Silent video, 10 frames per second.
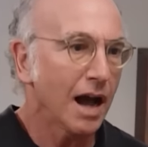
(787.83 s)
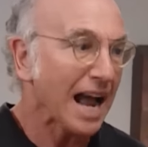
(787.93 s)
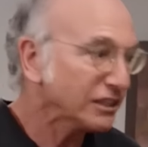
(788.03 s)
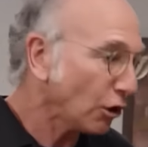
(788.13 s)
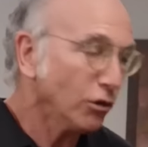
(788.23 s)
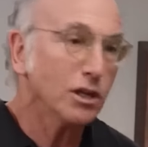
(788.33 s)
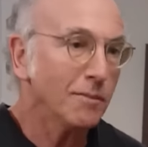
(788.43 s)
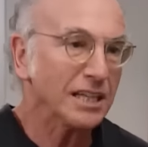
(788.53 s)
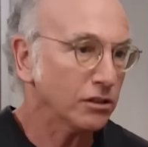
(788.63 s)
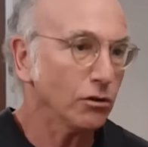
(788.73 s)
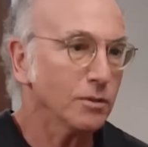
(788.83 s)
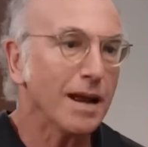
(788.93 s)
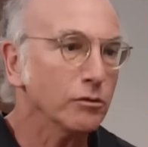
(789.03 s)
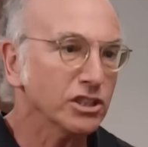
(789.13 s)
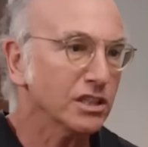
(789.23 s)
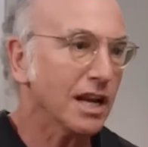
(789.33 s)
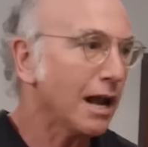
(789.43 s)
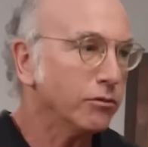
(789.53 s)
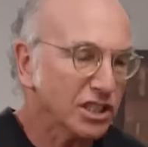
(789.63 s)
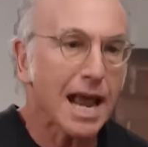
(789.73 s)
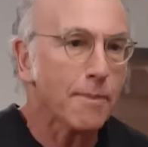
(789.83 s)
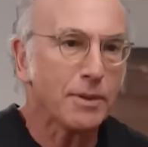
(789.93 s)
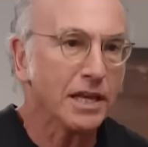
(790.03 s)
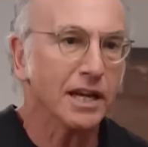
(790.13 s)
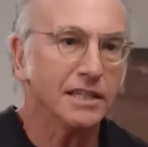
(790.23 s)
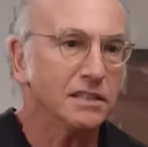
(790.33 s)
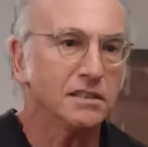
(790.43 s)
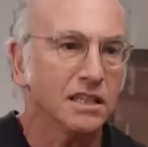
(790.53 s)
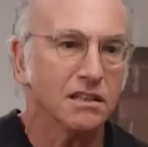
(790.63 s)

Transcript: I told him I was happy, and I didn't need the